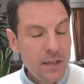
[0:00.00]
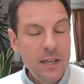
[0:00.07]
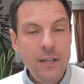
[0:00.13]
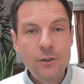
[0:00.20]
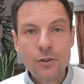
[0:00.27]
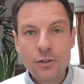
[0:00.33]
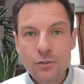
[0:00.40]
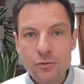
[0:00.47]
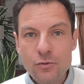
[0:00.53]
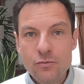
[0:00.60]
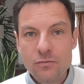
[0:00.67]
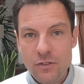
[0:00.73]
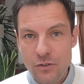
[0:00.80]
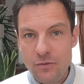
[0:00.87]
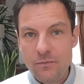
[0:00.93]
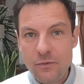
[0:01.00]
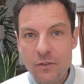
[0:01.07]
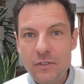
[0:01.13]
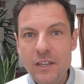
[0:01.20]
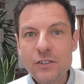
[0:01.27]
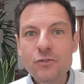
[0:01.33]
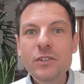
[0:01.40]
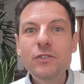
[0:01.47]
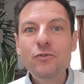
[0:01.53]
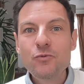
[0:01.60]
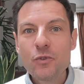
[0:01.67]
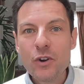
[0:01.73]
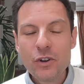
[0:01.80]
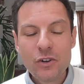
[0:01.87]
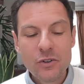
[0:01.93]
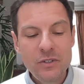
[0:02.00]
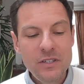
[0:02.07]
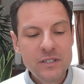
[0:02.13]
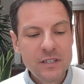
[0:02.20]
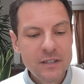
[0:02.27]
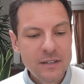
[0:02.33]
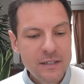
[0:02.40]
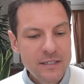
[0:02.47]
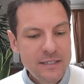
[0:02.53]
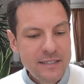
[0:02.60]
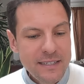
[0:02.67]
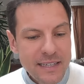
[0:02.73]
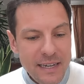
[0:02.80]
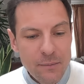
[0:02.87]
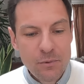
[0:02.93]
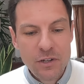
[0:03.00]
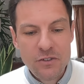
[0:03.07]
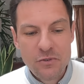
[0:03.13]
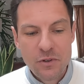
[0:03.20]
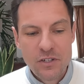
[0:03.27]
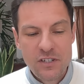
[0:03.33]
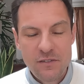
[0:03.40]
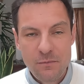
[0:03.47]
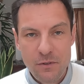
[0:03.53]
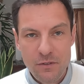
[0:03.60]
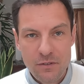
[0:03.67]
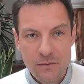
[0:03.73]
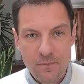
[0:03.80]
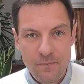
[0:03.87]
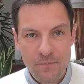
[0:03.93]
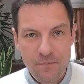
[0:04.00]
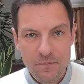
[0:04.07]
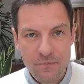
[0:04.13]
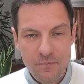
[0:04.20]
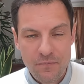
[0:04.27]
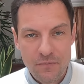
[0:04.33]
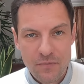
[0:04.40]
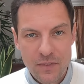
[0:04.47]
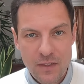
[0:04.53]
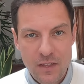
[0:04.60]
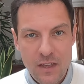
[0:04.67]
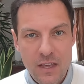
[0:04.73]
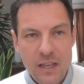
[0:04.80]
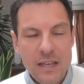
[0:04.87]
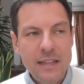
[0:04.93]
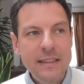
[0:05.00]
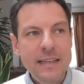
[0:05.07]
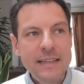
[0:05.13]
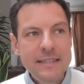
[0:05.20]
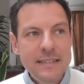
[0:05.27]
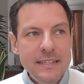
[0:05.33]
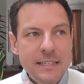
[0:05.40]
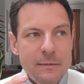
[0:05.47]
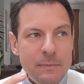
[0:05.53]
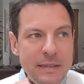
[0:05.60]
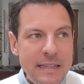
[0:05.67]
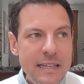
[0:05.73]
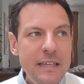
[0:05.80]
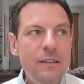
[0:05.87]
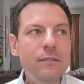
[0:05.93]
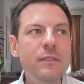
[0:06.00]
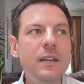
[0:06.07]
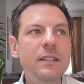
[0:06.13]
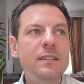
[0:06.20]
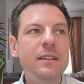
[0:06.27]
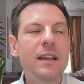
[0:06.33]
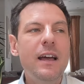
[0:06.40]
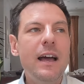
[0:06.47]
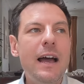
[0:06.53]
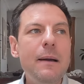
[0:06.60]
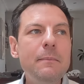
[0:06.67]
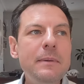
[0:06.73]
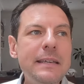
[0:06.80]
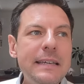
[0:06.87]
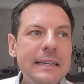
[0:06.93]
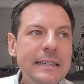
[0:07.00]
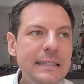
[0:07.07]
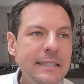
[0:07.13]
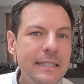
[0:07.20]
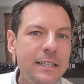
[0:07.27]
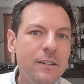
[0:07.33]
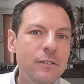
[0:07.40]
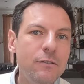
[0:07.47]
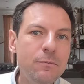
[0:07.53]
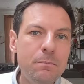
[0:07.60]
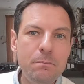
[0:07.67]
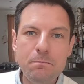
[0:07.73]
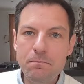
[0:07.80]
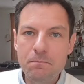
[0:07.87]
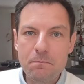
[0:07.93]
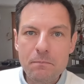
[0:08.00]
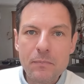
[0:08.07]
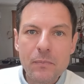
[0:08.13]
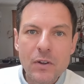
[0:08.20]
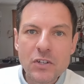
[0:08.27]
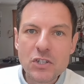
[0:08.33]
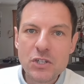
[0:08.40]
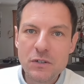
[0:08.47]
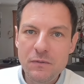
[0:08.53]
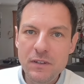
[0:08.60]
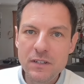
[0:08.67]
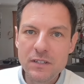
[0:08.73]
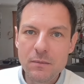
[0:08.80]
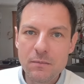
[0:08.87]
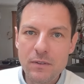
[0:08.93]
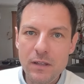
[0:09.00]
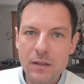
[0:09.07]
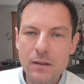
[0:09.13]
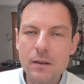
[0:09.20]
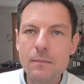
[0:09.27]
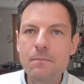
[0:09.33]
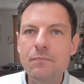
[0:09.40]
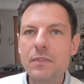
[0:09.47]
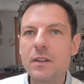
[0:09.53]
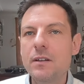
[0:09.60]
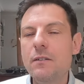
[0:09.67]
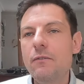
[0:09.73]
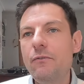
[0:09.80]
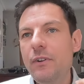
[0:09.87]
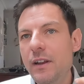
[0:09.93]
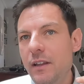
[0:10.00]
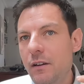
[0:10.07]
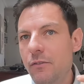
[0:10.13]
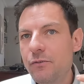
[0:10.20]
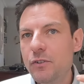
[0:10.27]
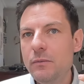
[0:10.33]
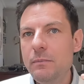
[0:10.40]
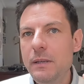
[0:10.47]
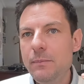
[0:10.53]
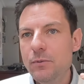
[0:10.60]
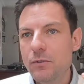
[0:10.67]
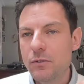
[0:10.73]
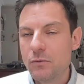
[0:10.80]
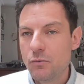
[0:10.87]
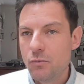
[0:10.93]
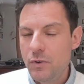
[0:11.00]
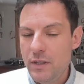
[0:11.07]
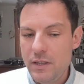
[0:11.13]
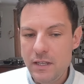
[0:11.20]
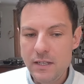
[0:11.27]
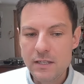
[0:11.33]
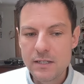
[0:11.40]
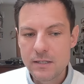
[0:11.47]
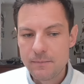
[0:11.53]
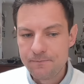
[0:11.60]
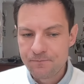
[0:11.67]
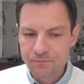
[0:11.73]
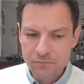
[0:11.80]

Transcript: In order to, the thing you need to work on is celebrate your achievement. There's this belief that I'm guilty of achieving something. Very often people with this